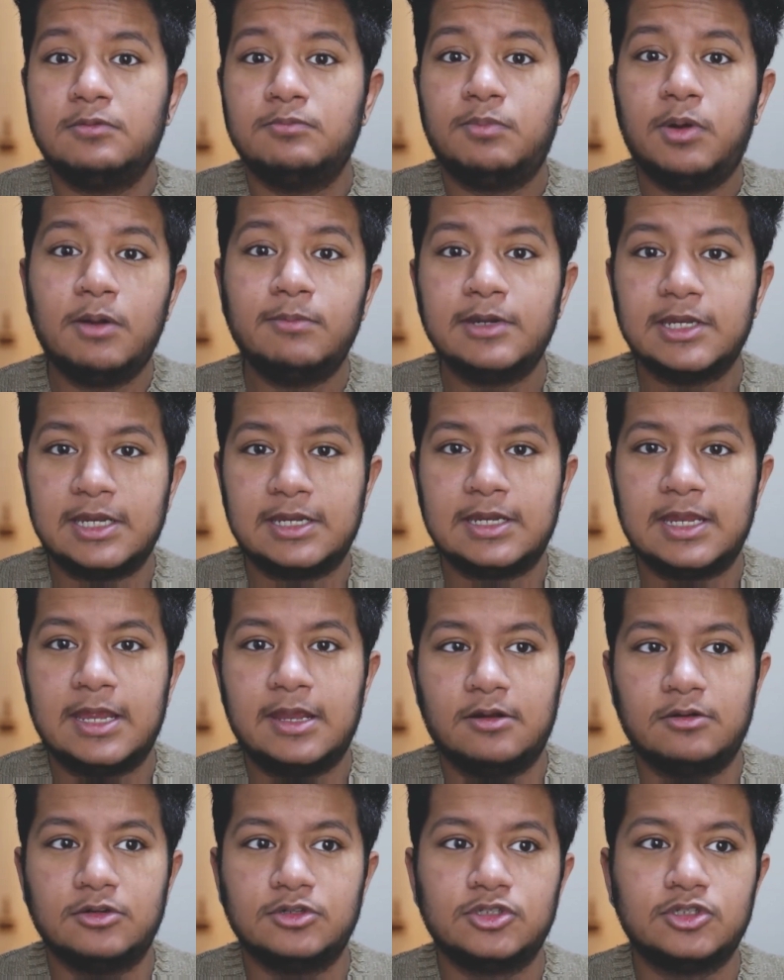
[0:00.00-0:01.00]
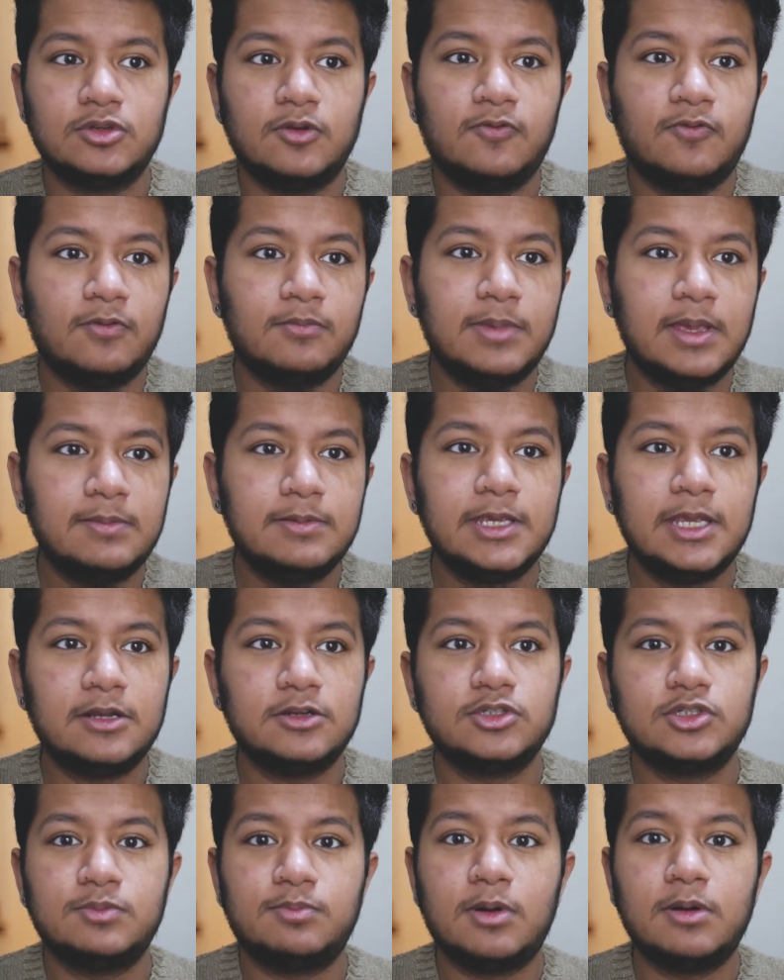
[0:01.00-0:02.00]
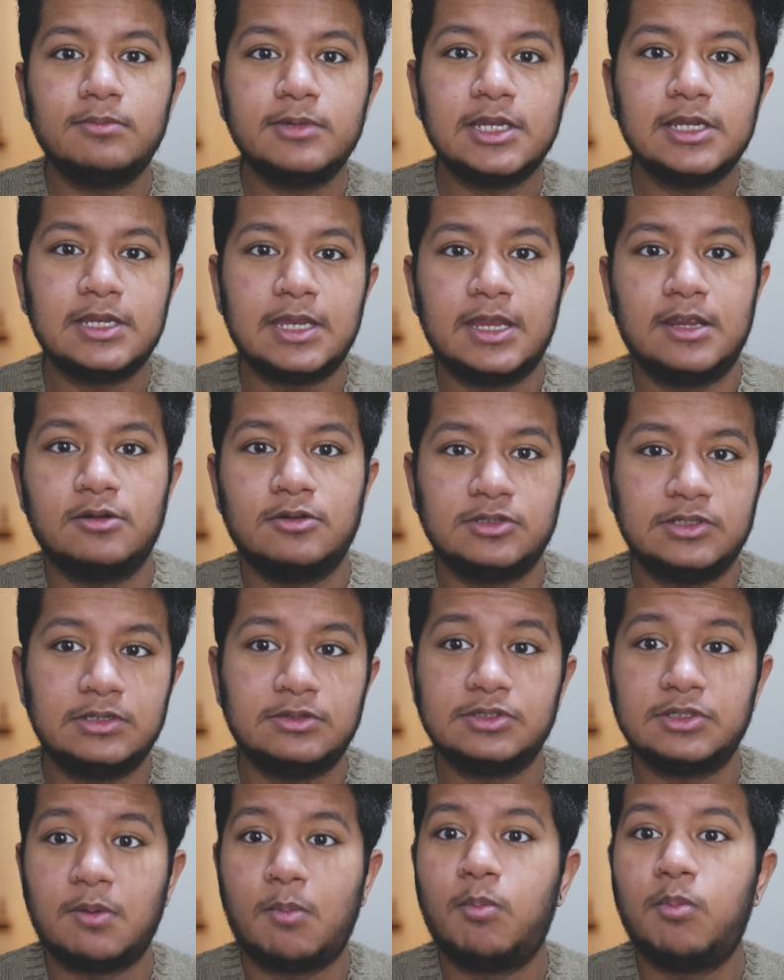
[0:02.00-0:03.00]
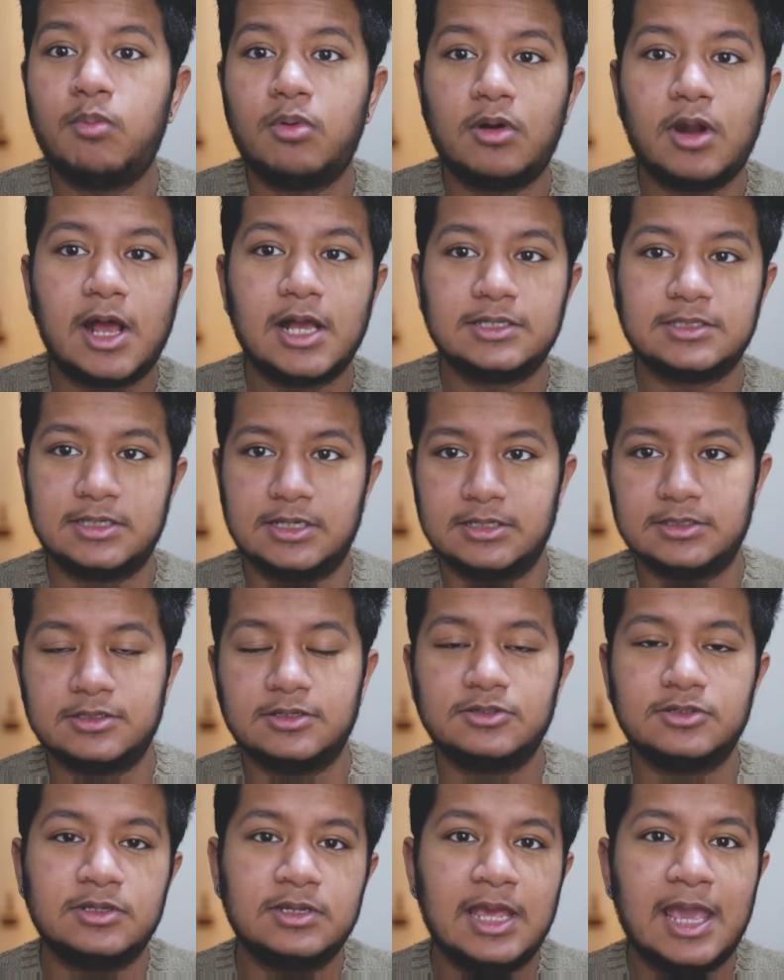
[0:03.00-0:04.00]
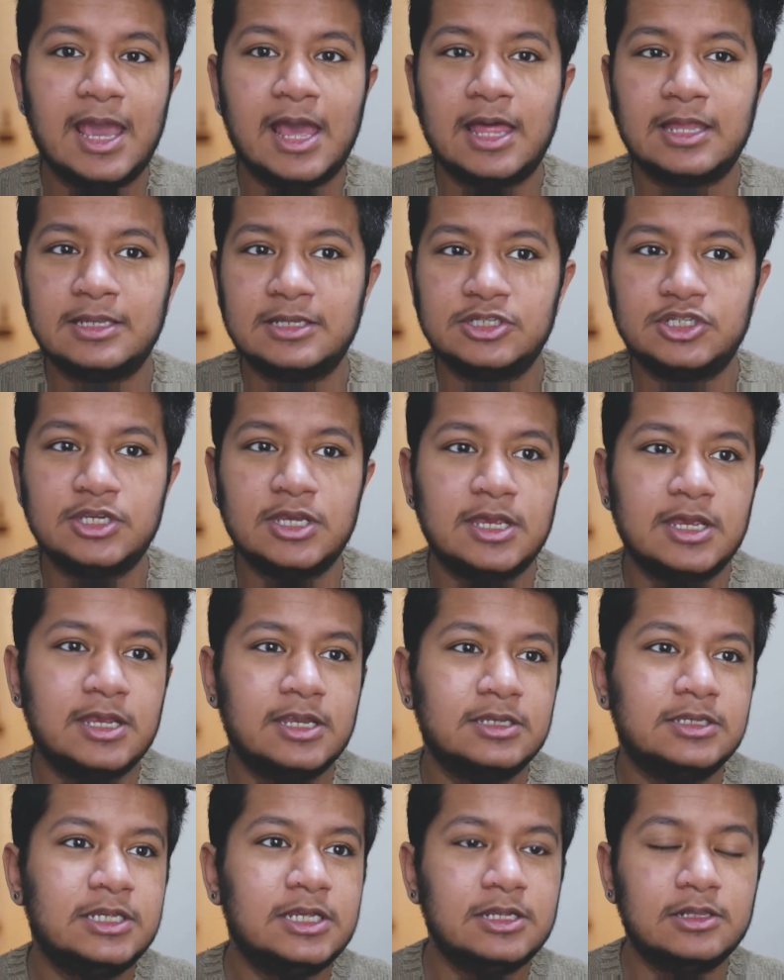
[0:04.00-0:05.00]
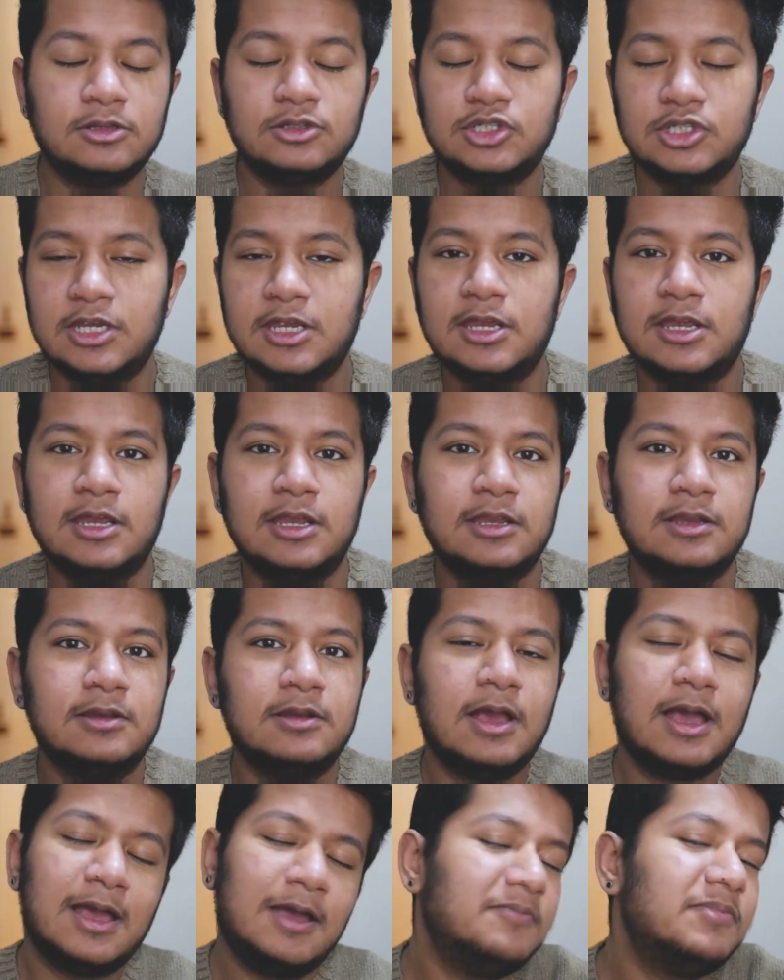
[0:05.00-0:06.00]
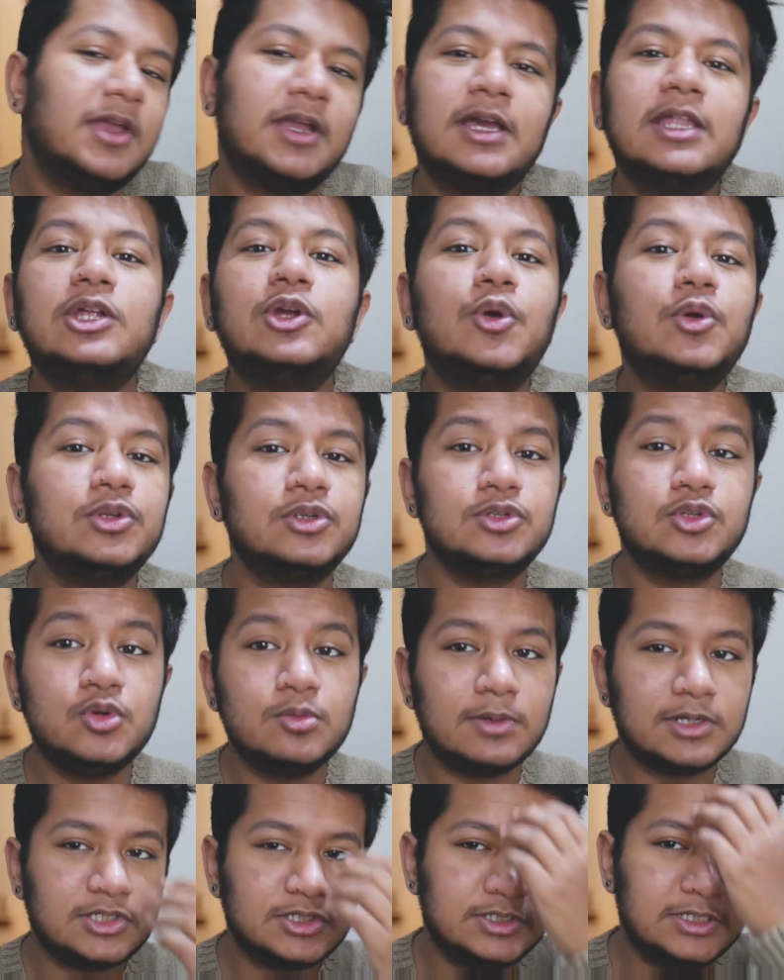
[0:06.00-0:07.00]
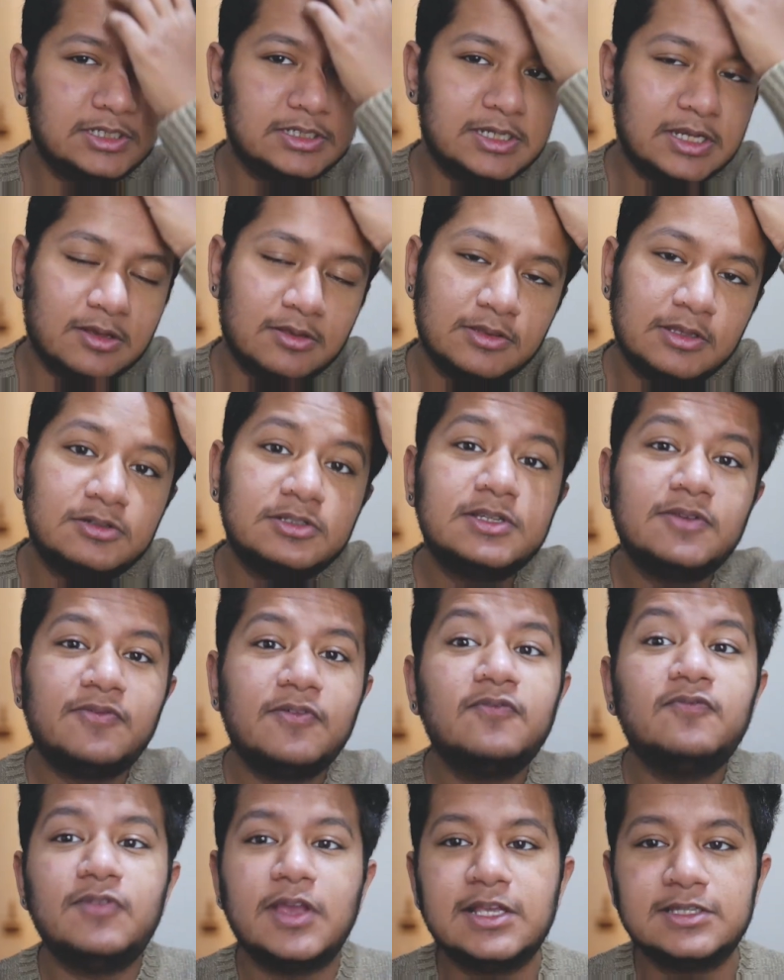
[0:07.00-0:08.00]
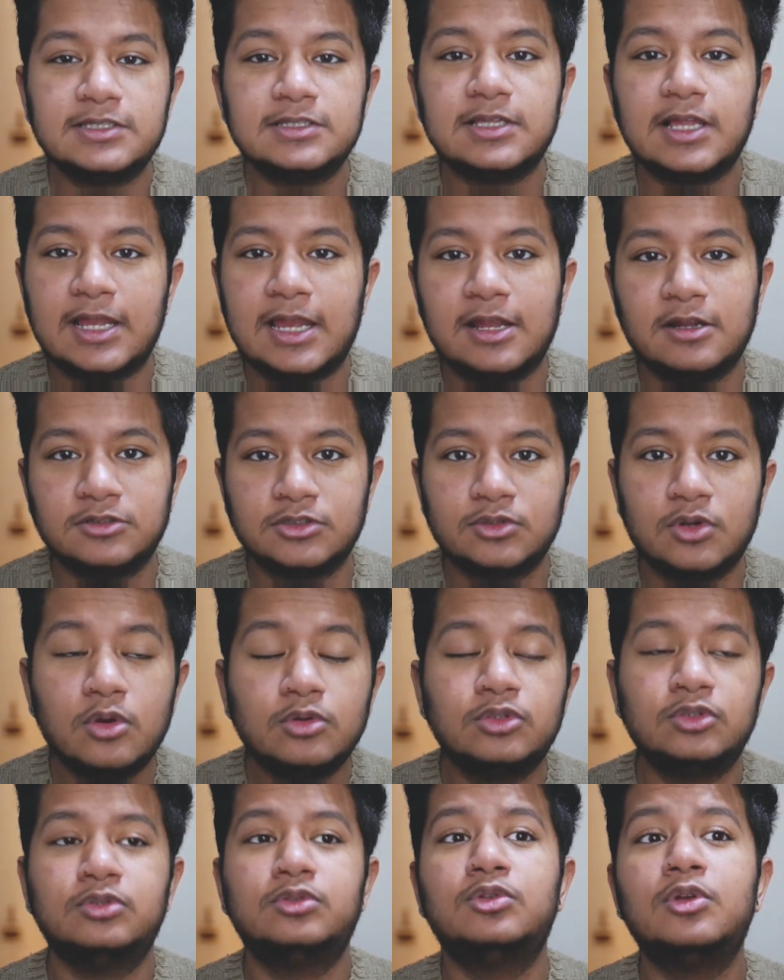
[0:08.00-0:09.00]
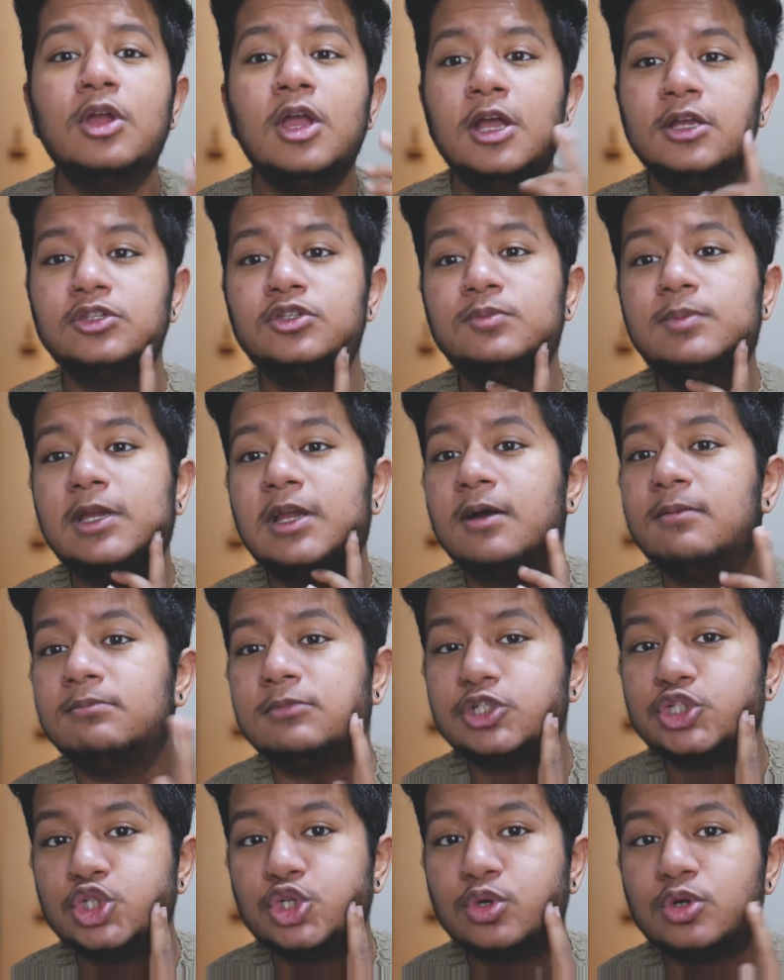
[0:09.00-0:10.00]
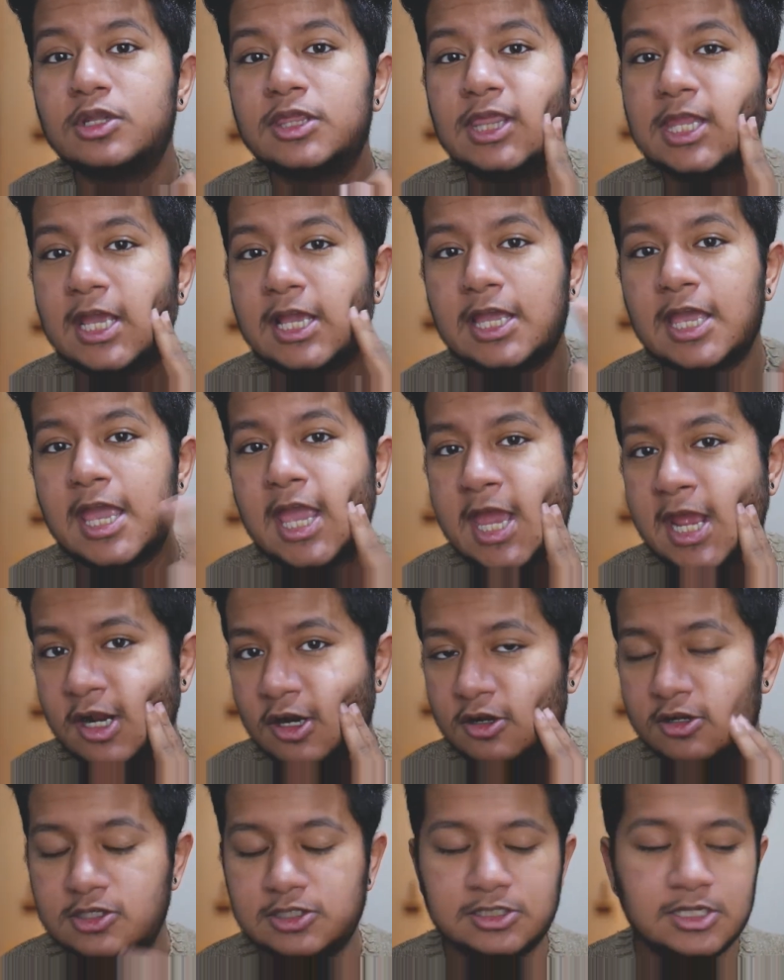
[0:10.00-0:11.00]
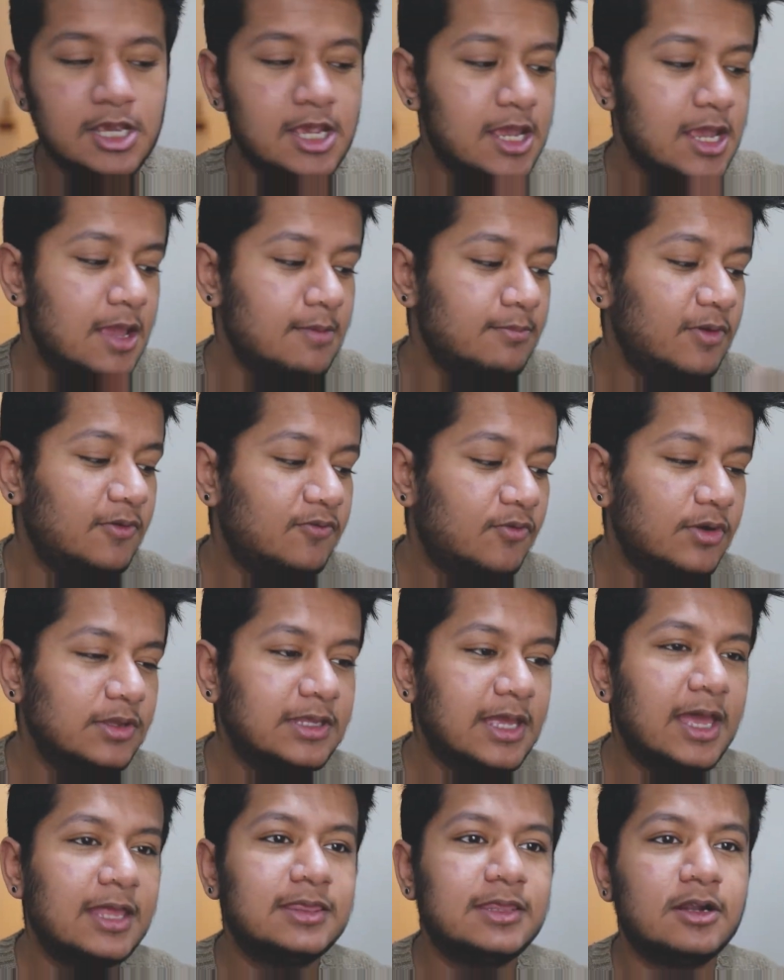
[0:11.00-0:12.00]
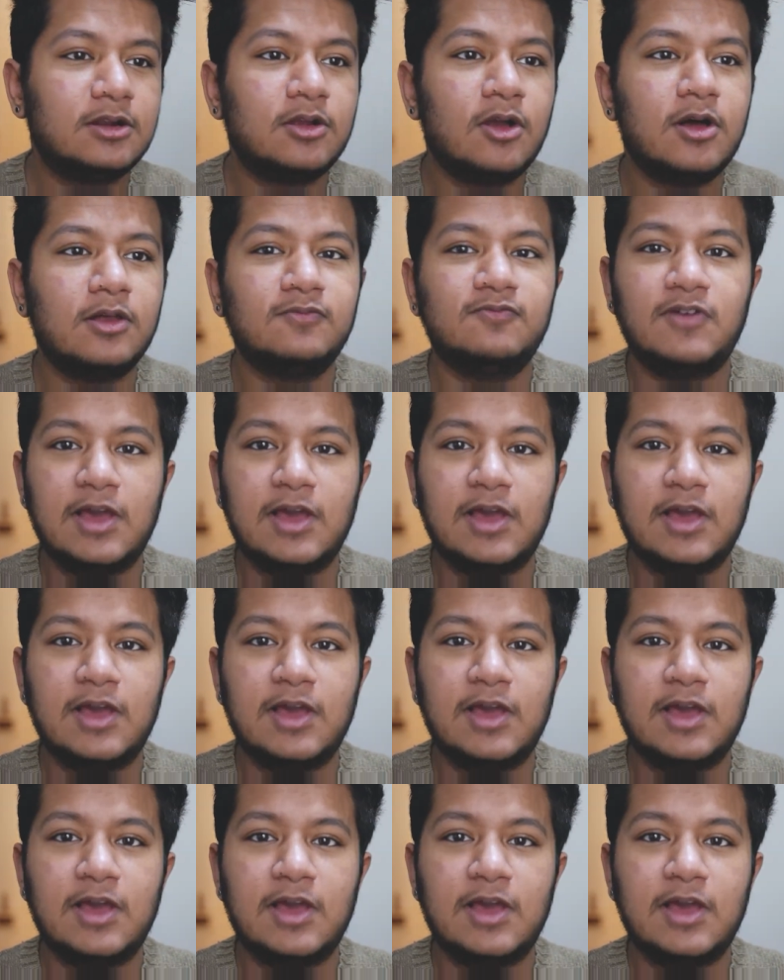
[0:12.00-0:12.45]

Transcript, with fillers: permanent hairs. So from baby hairs to permanent hairs, there's a process. There's an anagen, telogen. I'm not going to go into too much detail. There's different phases that hairs go to to become mature, thick hairs. Before that, they're called